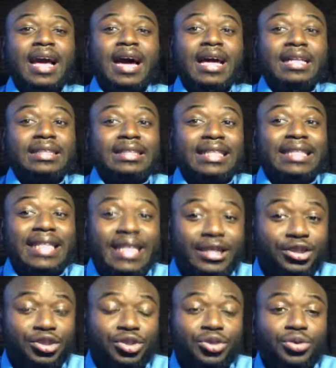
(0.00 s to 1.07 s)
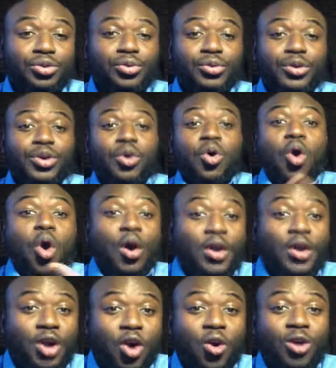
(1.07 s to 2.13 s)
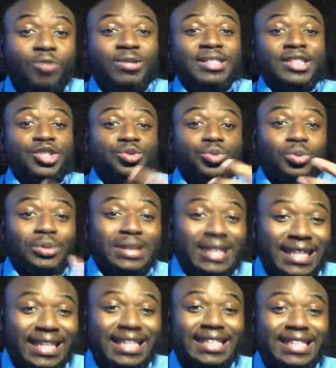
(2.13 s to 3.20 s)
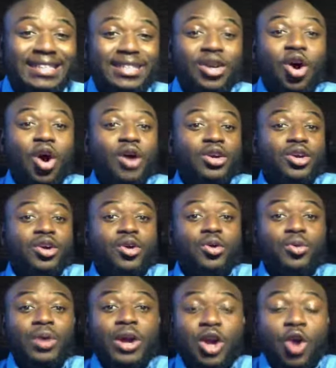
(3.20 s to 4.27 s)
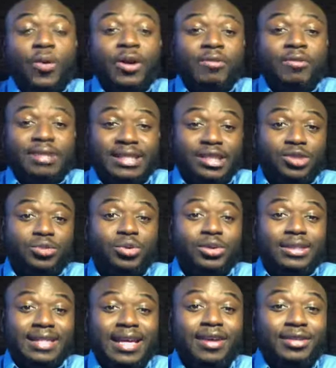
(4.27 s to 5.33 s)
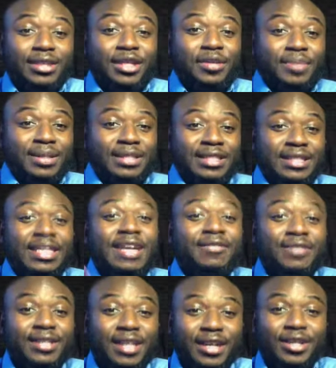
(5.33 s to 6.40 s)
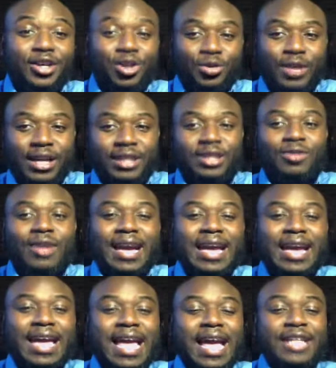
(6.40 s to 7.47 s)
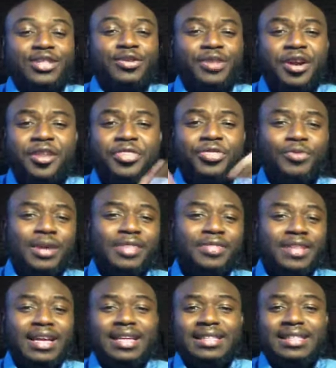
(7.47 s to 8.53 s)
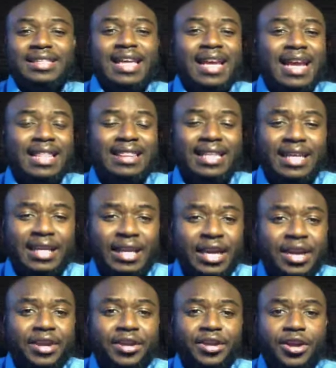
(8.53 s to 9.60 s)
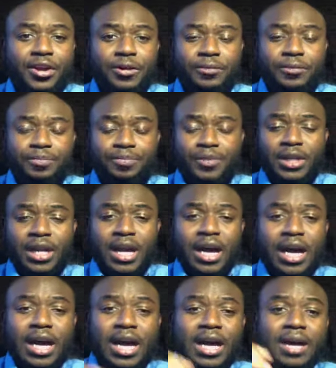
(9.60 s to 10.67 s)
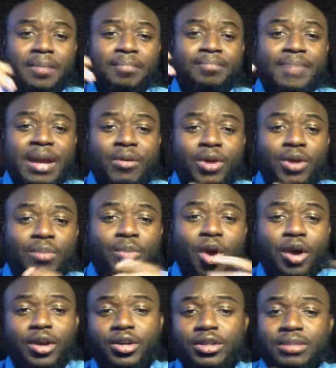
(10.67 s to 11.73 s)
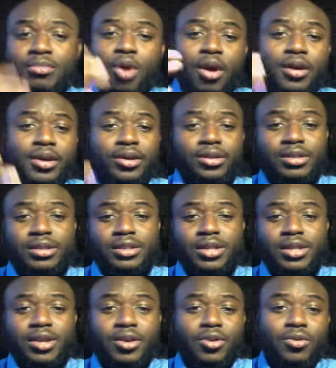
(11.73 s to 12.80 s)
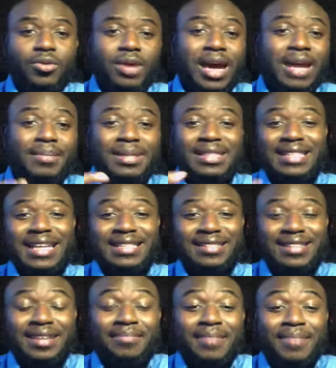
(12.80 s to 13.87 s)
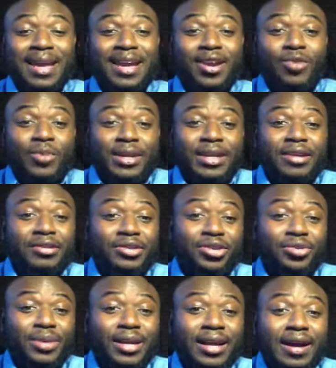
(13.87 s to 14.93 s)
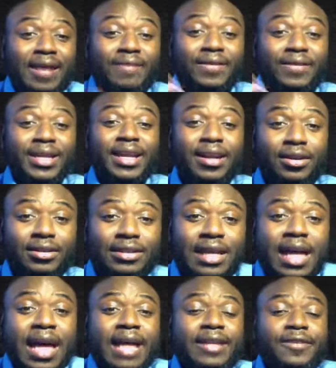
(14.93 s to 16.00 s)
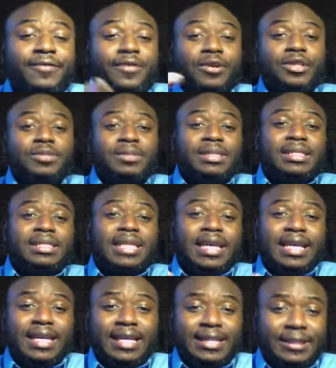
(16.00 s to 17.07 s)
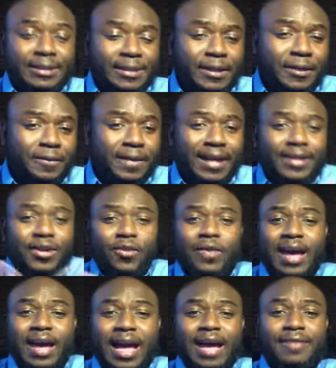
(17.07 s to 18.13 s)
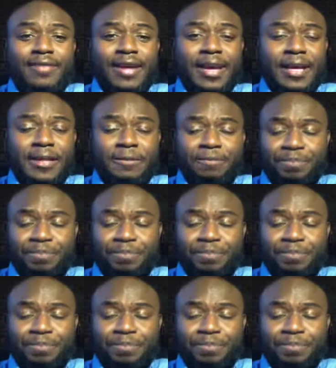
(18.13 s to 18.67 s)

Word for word: uh, lead to, you know, ongoing residual leads and ongoing going residual sales in your business if done correctly, right? And so there are three things that I think, you know, uh, network marketers and marketers you know, kind of mistakes that they make when they're doing uh, videos. And the first mistake is, you know, they don't have a